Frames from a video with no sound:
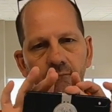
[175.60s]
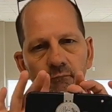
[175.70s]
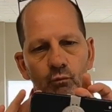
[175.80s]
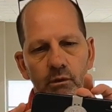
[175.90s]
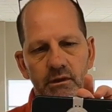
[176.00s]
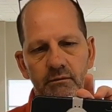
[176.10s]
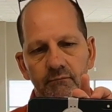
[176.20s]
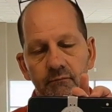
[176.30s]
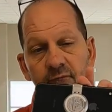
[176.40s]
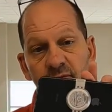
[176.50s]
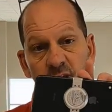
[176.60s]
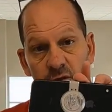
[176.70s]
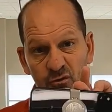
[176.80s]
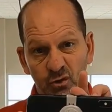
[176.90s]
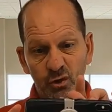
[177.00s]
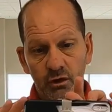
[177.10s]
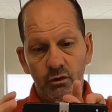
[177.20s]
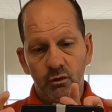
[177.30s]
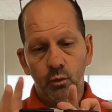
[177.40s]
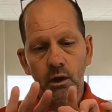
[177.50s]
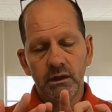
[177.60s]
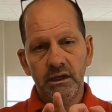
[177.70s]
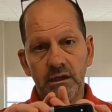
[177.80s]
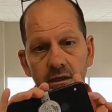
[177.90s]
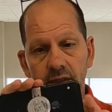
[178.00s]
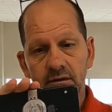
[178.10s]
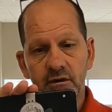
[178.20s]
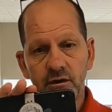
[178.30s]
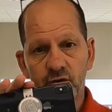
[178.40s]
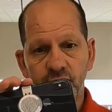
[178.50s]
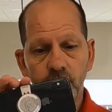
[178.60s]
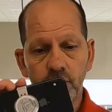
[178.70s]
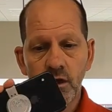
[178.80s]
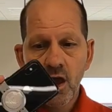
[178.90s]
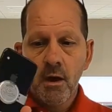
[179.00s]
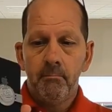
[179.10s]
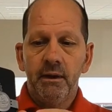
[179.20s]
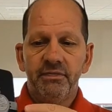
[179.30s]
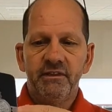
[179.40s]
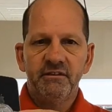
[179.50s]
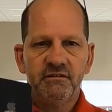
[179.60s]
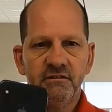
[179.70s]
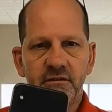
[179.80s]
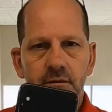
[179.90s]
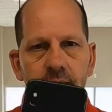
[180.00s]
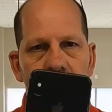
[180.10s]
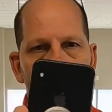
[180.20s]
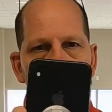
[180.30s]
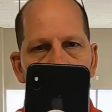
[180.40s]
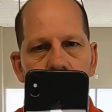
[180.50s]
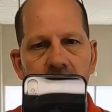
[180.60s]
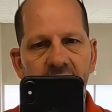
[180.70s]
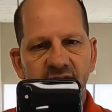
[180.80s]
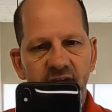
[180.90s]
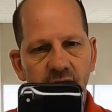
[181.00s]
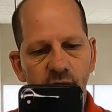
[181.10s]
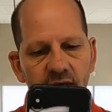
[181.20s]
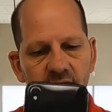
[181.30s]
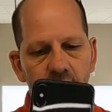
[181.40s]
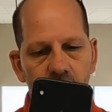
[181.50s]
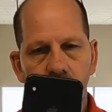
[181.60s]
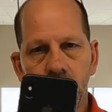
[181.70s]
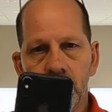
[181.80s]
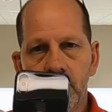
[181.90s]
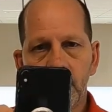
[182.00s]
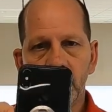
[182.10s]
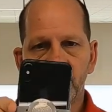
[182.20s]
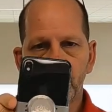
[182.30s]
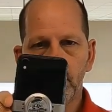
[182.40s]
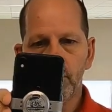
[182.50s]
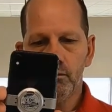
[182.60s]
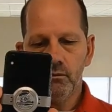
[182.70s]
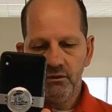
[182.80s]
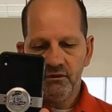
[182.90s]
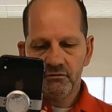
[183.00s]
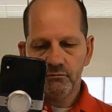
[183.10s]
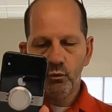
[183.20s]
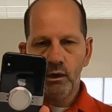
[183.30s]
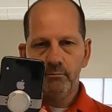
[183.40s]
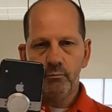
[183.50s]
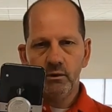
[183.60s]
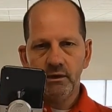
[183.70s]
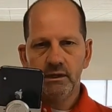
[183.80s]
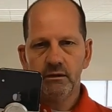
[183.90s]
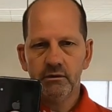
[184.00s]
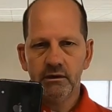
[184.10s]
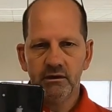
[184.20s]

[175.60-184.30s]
really feels good quality. You can leave it on your phone, but this is a magnet on the back side right here. And so this whiteboard here